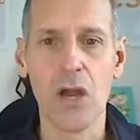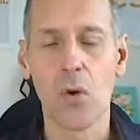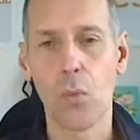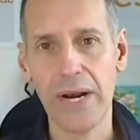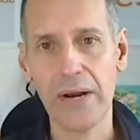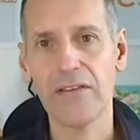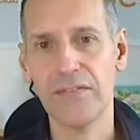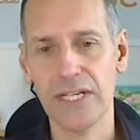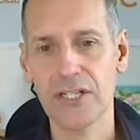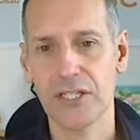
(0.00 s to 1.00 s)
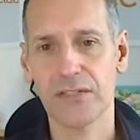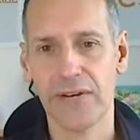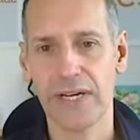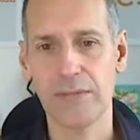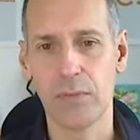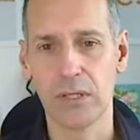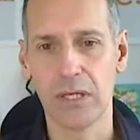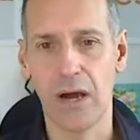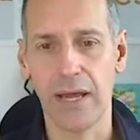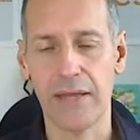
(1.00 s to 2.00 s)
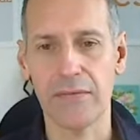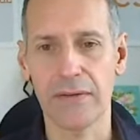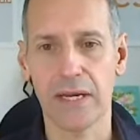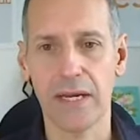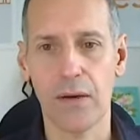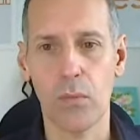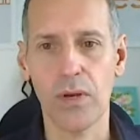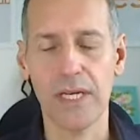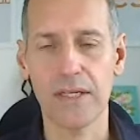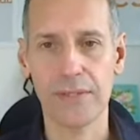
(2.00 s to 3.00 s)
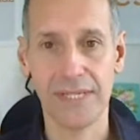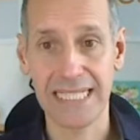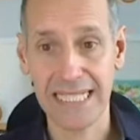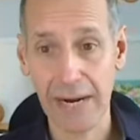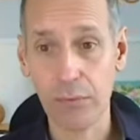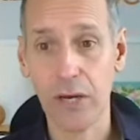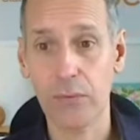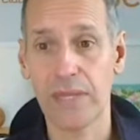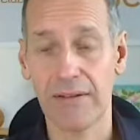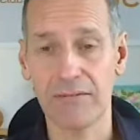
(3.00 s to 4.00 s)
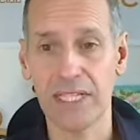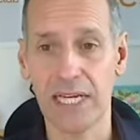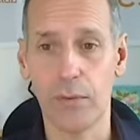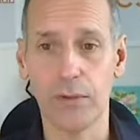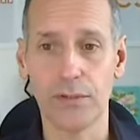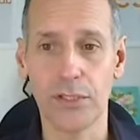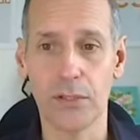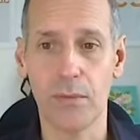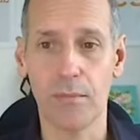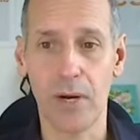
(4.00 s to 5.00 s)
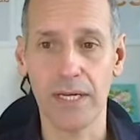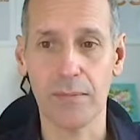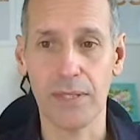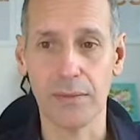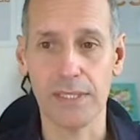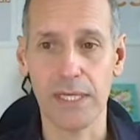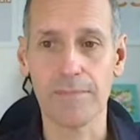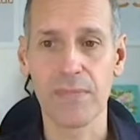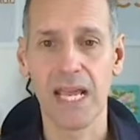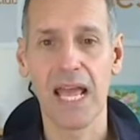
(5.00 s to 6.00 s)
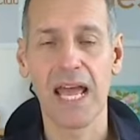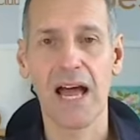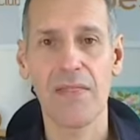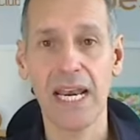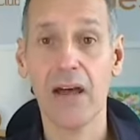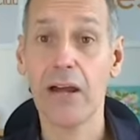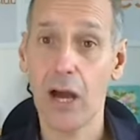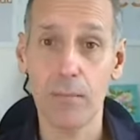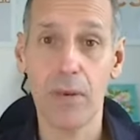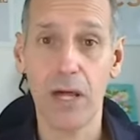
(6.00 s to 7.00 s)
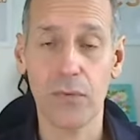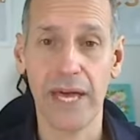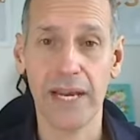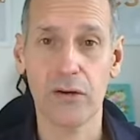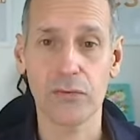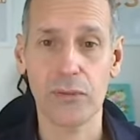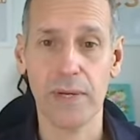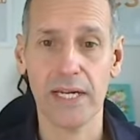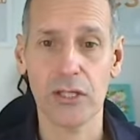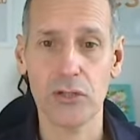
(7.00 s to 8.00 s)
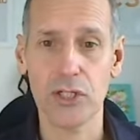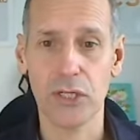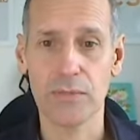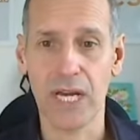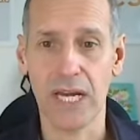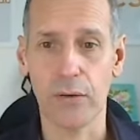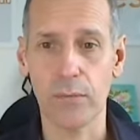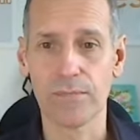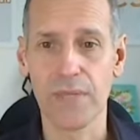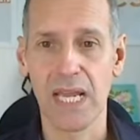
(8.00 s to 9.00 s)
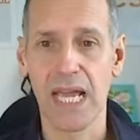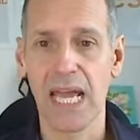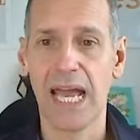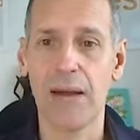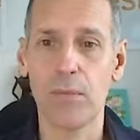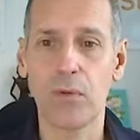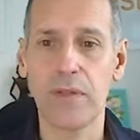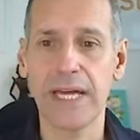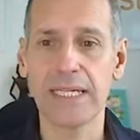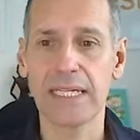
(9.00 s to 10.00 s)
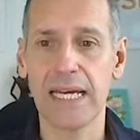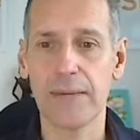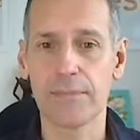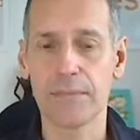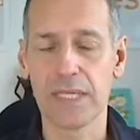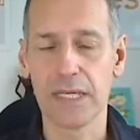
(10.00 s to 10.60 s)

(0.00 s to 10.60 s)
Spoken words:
when I finish this Facebook Live, what I do is I download that video onto my computer, and then I upload that onto our YouTube channel, and we'll then